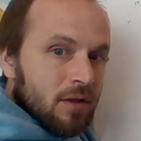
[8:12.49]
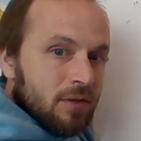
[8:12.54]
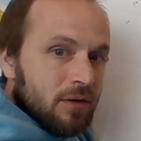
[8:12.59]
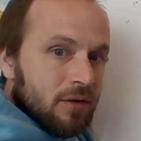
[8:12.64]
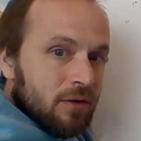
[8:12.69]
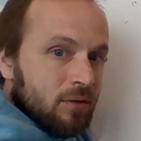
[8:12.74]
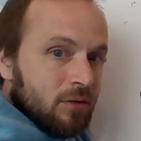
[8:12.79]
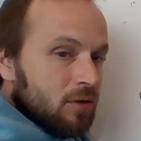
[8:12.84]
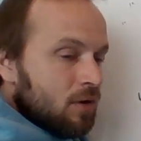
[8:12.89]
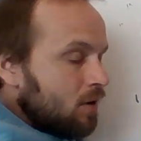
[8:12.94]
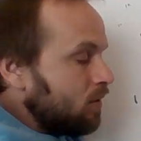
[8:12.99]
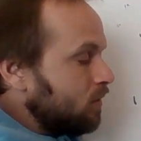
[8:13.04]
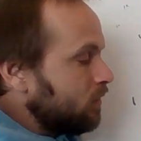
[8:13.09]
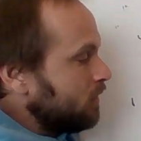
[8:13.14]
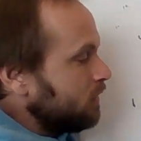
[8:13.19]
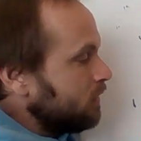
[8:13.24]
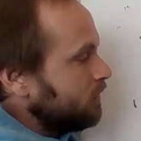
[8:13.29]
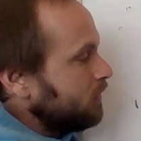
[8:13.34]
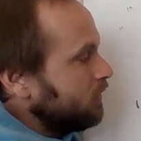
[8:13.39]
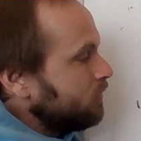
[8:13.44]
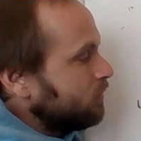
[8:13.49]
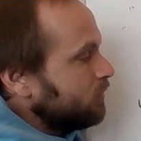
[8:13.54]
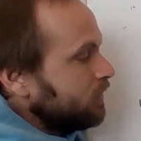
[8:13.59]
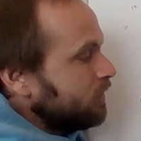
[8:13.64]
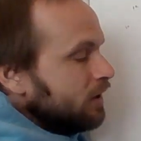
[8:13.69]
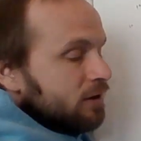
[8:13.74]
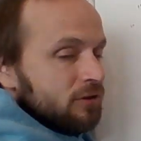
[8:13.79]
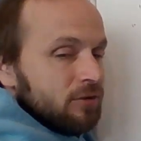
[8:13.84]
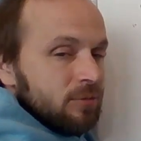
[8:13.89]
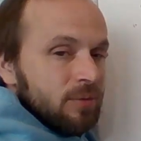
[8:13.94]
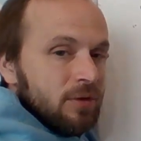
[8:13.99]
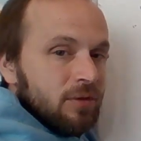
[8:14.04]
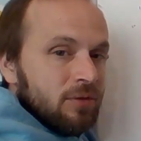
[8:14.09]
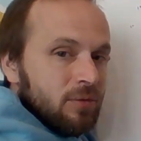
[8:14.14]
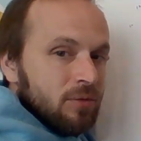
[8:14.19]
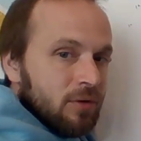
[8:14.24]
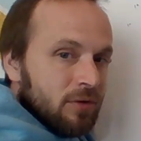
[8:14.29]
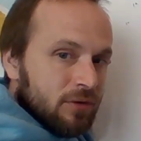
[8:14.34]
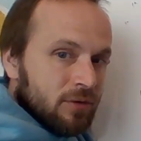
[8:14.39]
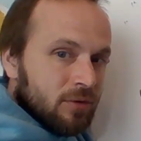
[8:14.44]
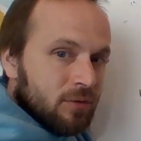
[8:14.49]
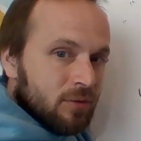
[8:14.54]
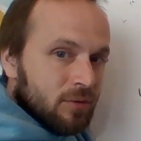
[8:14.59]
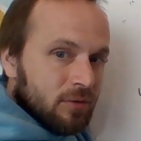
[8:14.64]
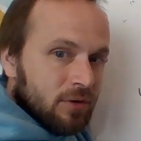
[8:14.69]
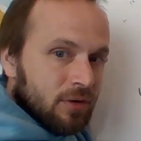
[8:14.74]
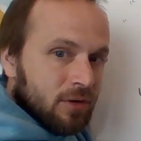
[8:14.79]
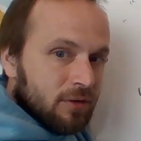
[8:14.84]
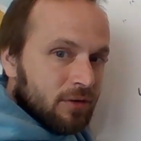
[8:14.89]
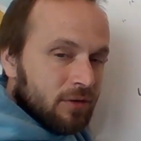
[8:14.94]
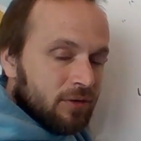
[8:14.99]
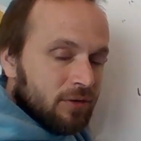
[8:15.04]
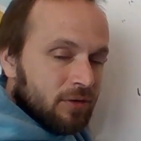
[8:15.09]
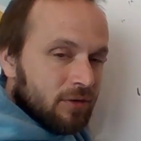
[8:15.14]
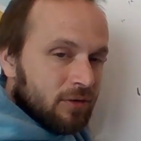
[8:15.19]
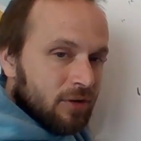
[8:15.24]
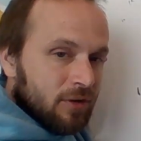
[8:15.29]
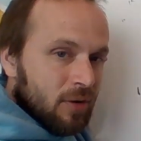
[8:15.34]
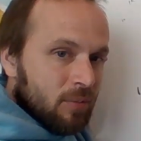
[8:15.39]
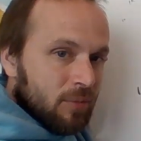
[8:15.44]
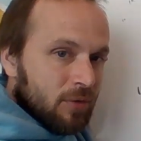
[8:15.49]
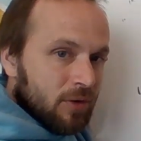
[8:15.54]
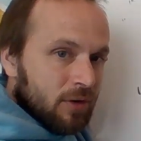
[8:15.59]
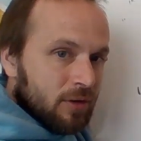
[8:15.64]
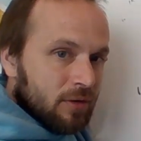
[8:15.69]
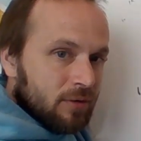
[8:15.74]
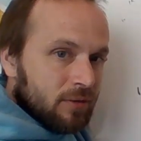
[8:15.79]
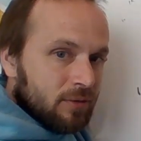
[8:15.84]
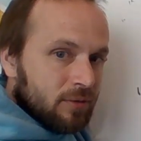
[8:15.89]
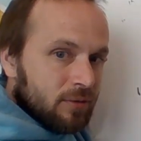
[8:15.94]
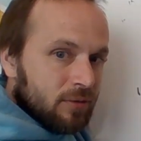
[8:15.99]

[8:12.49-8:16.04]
then you know that this one has to be 3 too, because it's the same thing.